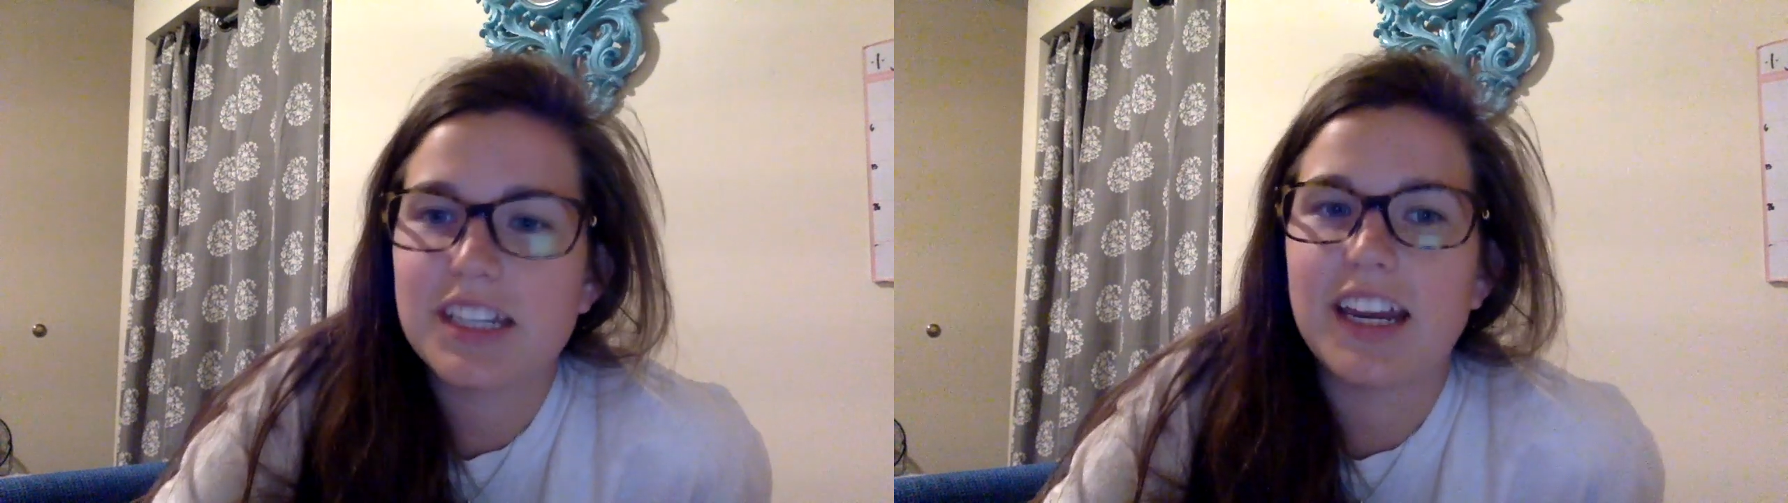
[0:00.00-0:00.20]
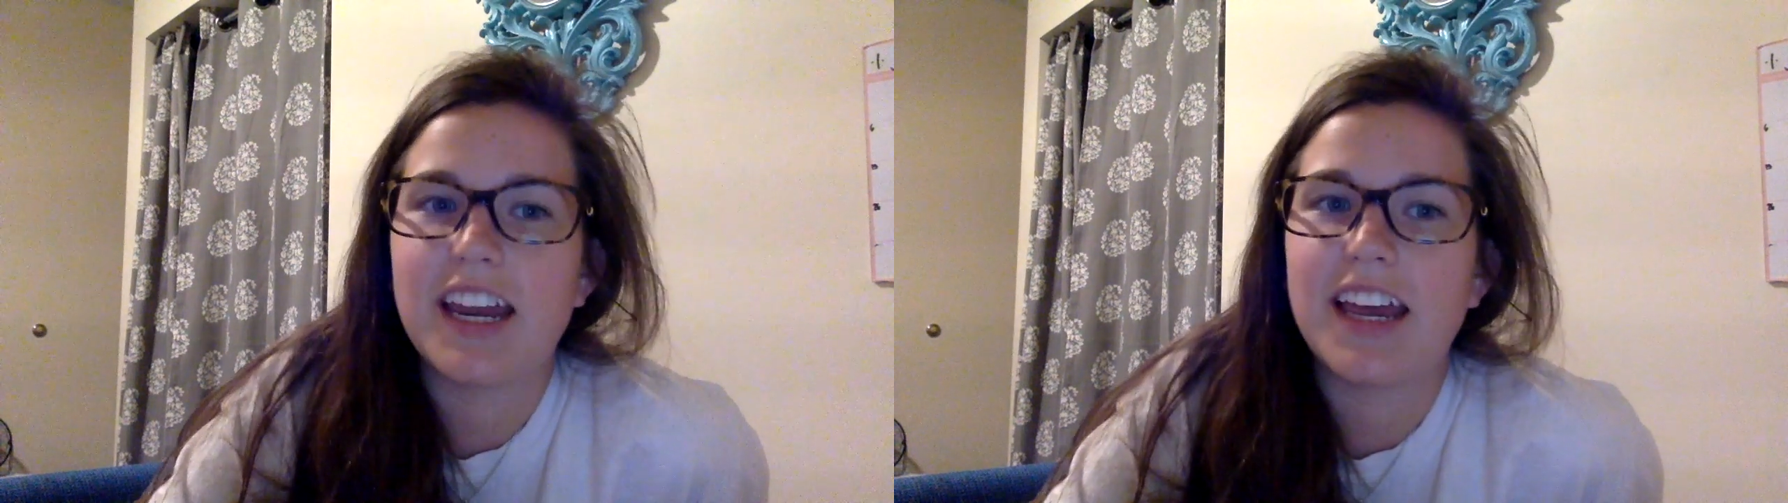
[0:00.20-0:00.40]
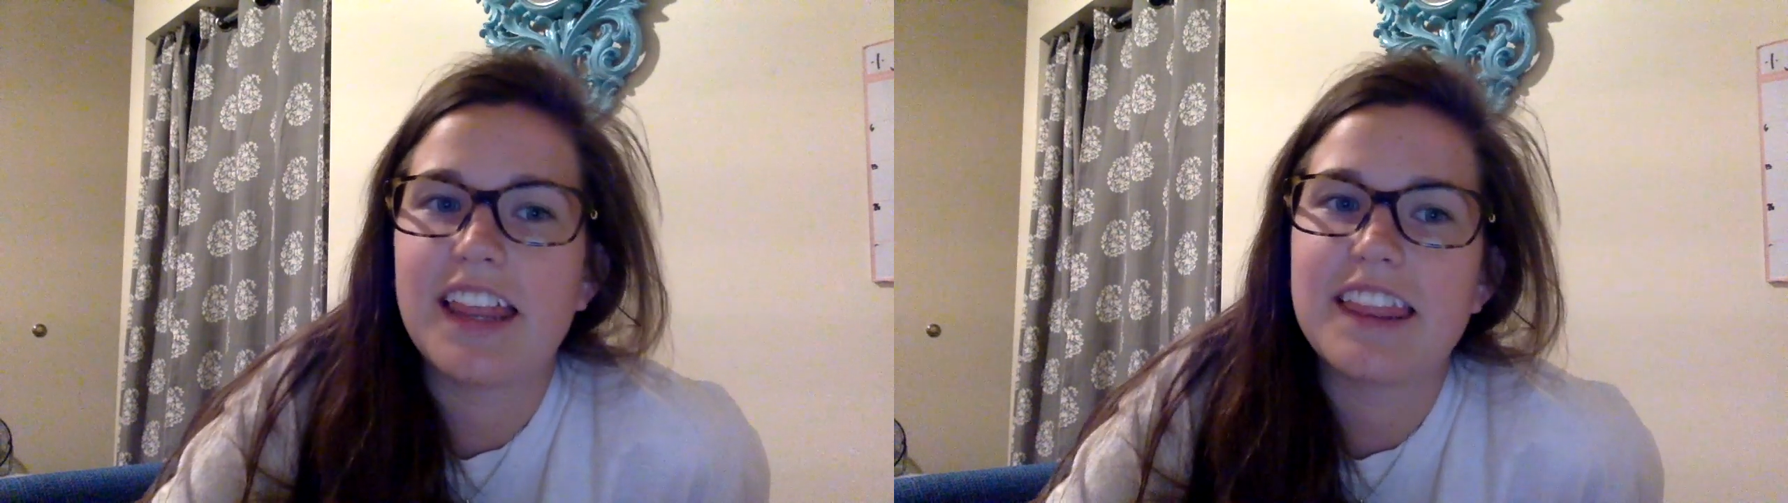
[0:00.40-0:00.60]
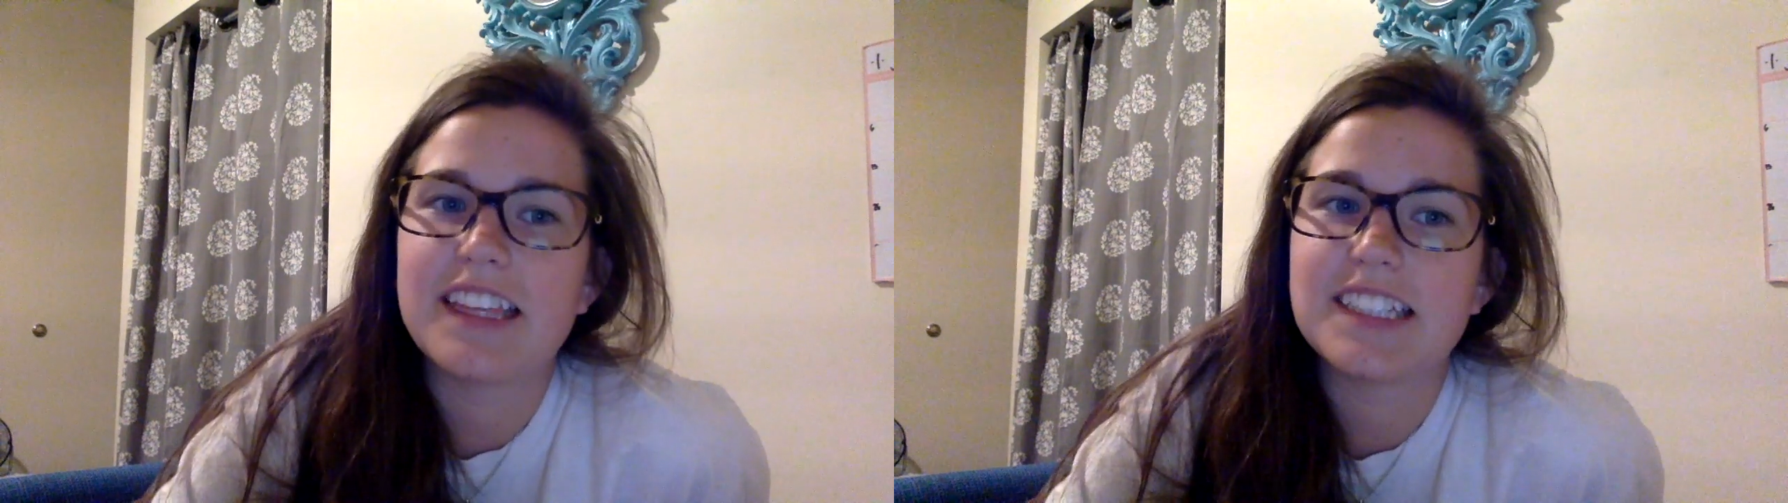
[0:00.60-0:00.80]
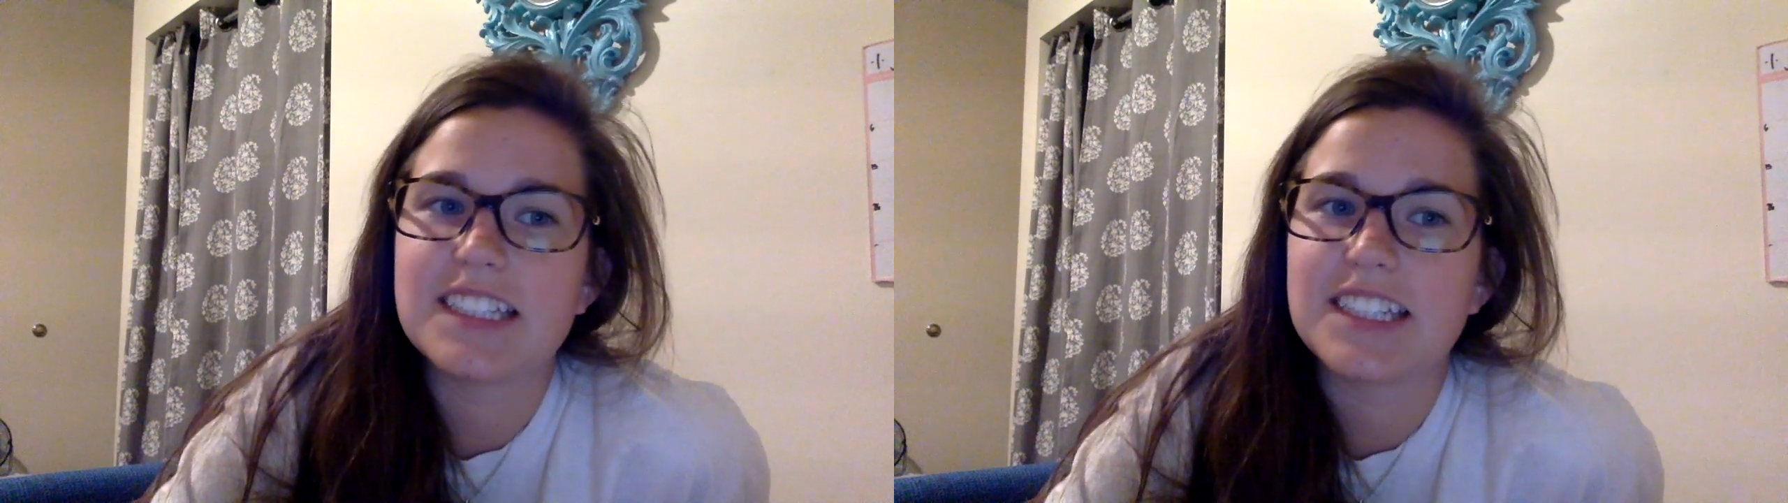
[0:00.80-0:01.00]
and
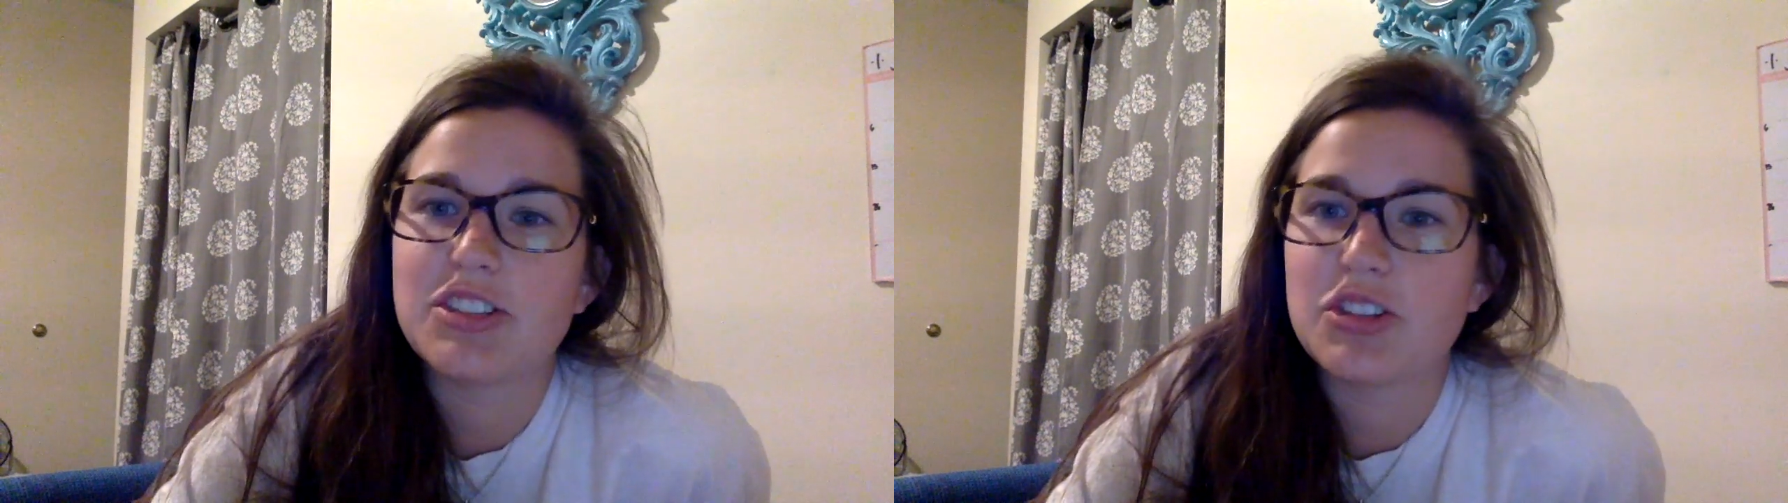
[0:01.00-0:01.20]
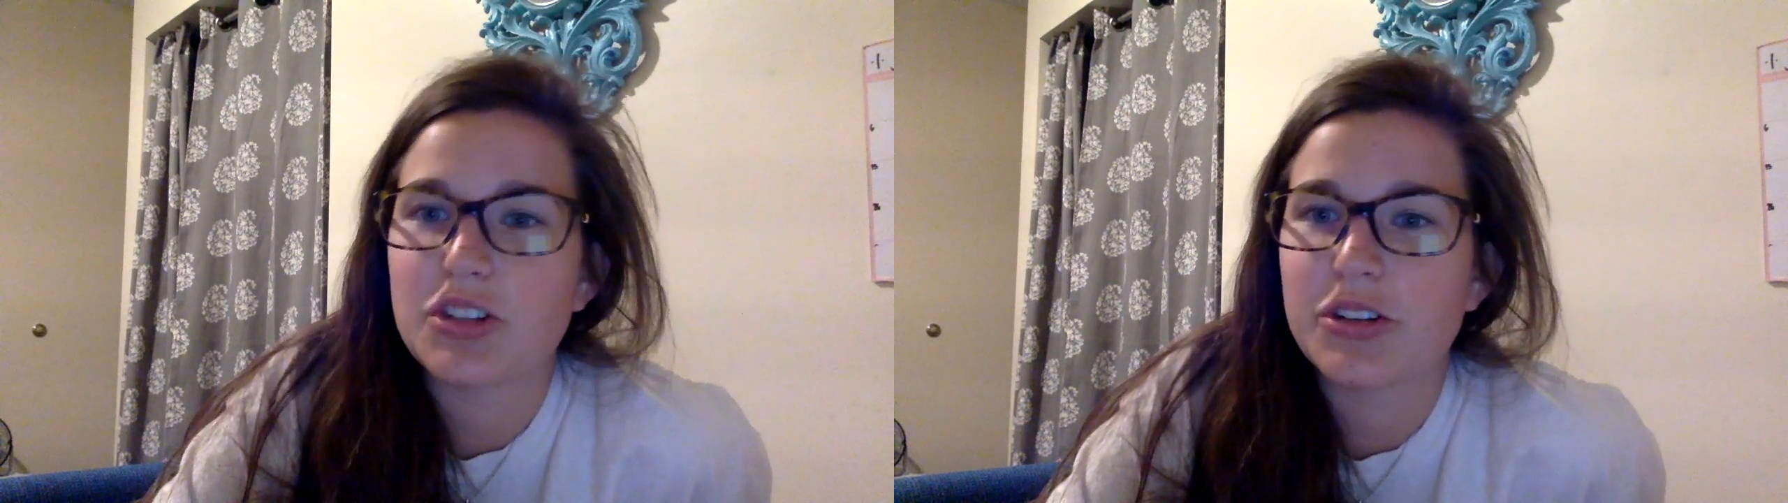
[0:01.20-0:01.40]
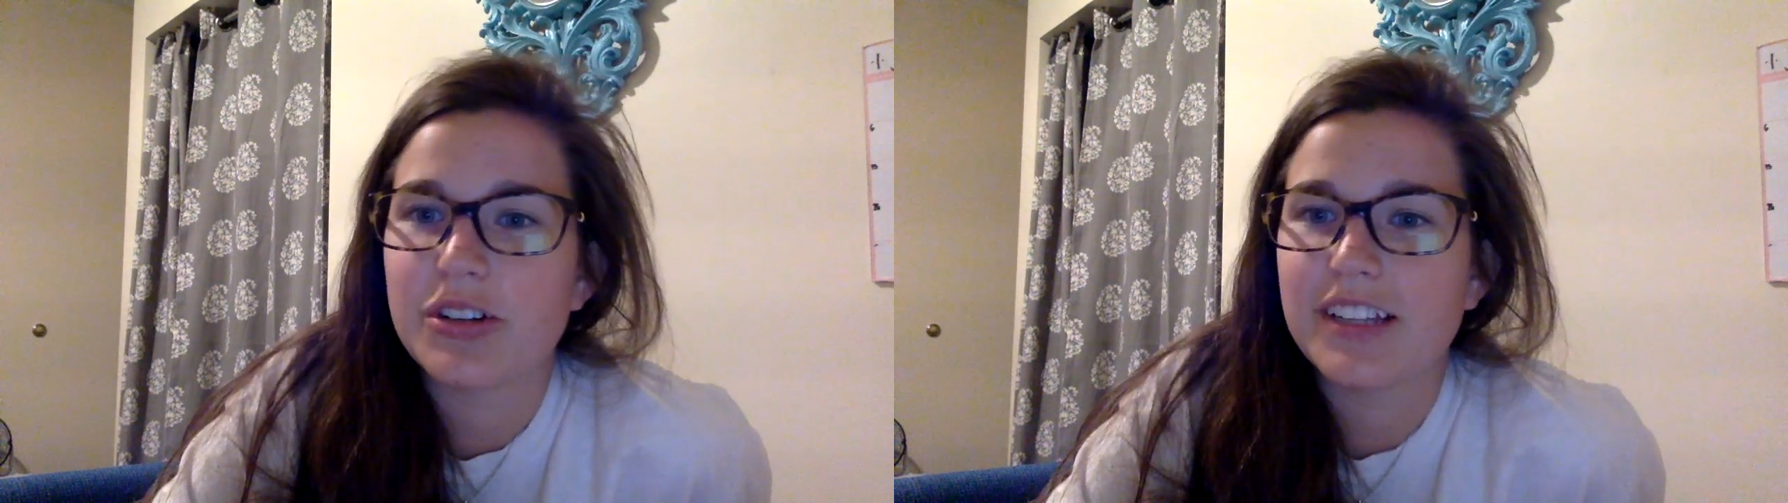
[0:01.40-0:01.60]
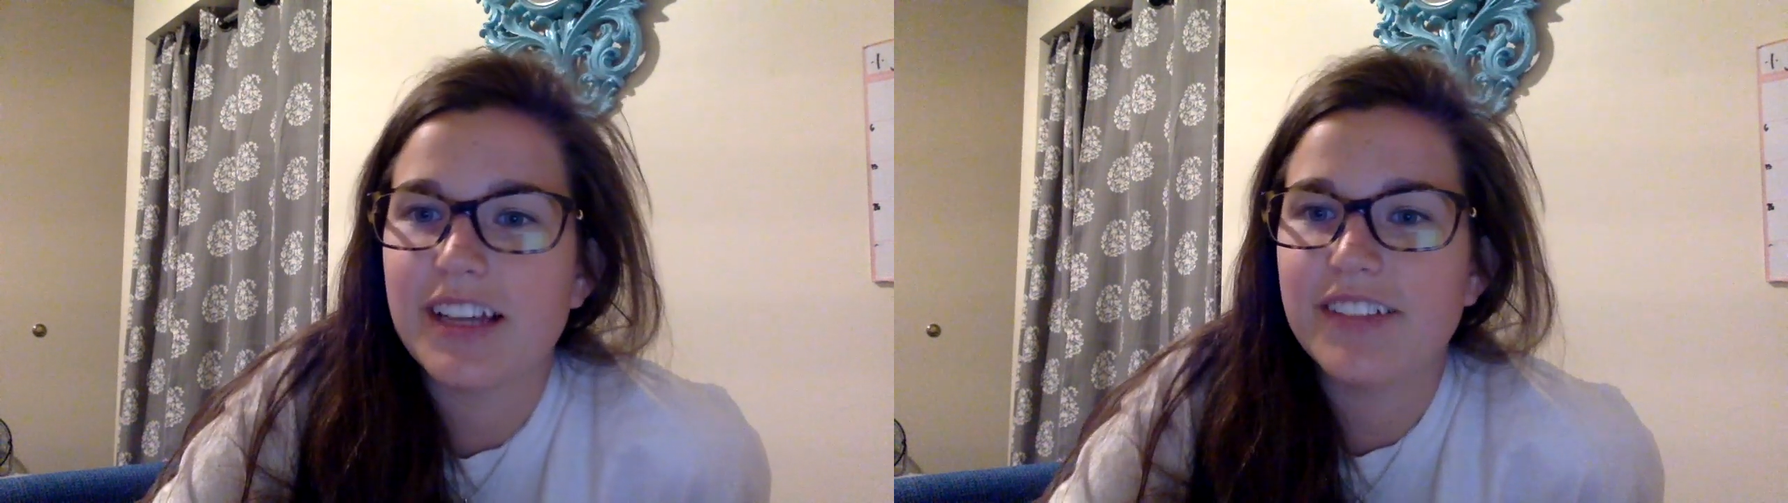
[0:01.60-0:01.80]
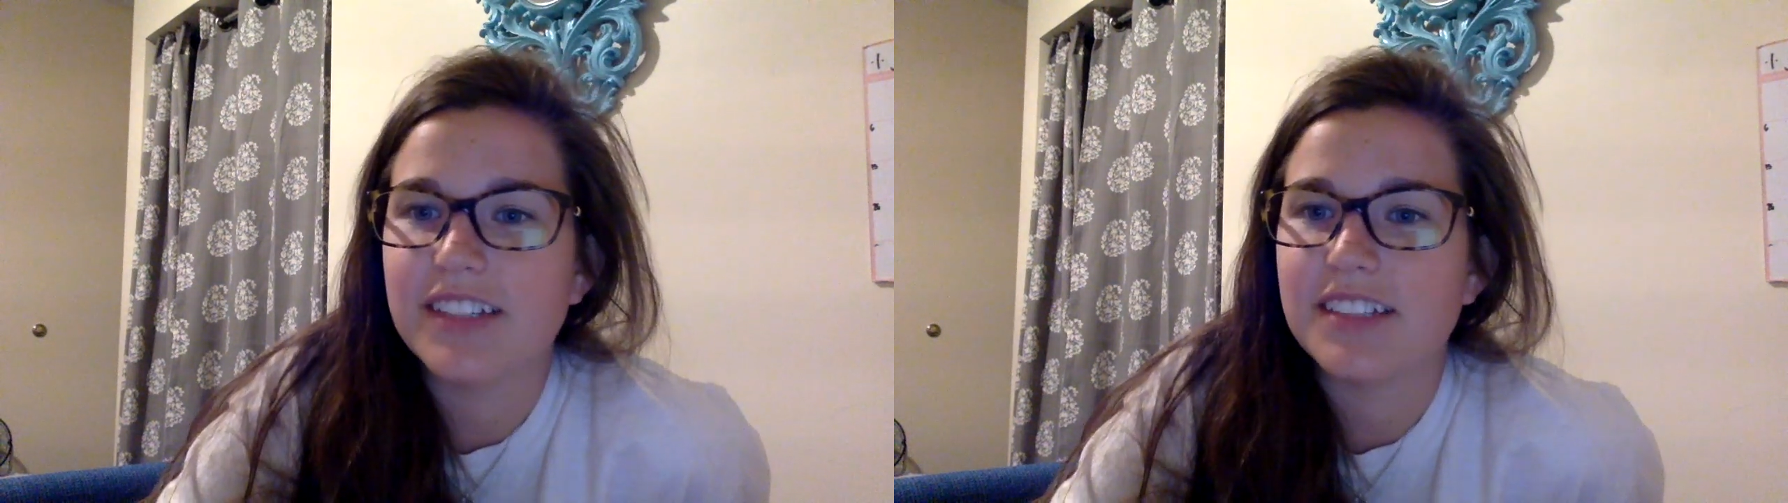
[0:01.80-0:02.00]
this is Journal
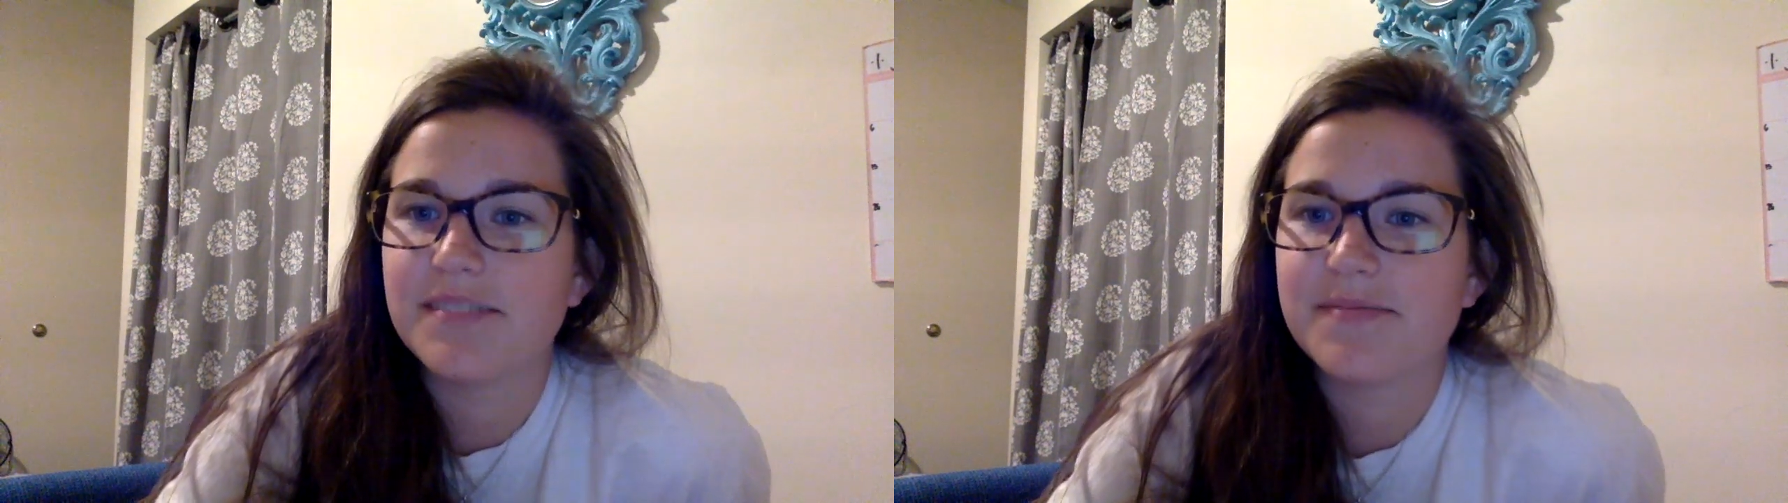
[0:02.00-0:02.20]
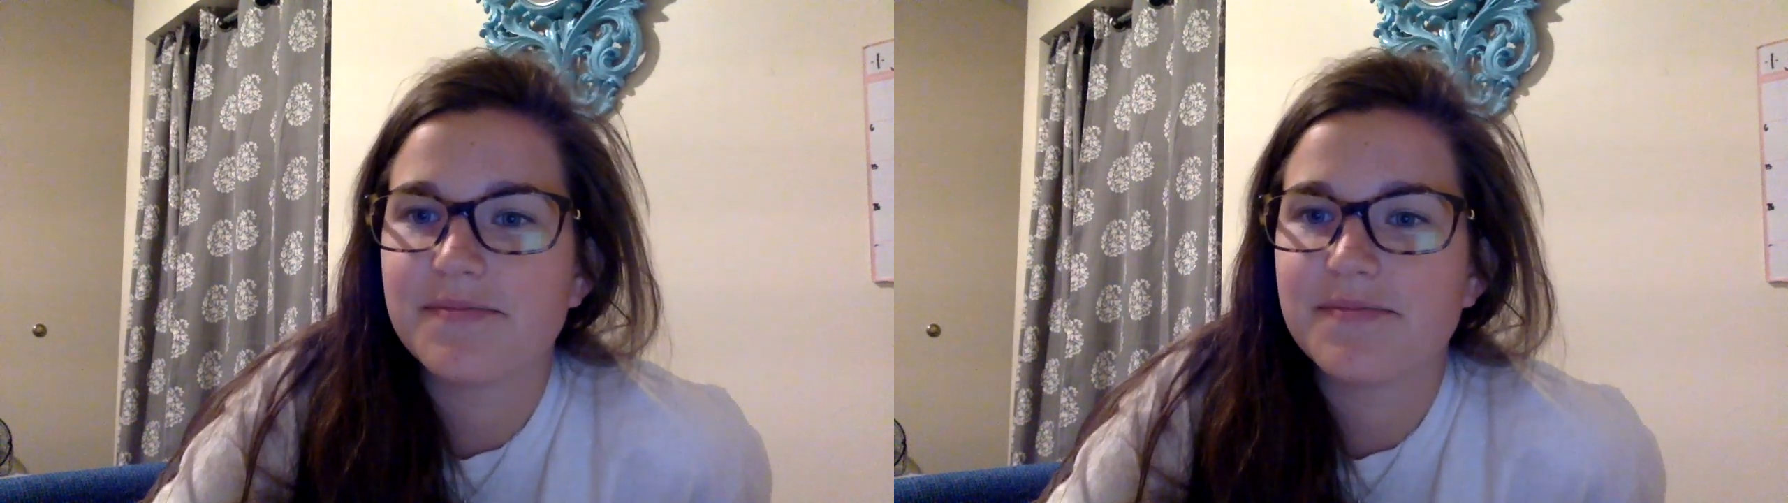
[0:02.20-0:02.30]
11.